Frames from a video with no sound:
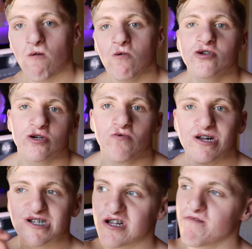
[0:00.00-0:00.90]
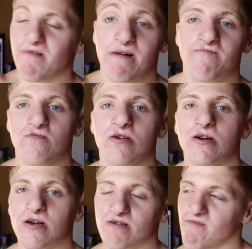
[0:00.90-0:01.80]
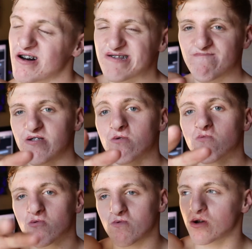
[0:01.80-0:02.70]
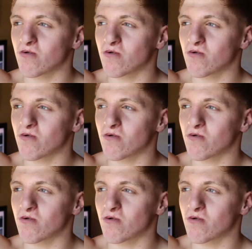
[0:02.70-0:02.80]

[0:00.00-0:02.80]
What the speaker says: I want you to go get a sheet of paper. Pause this video real quick.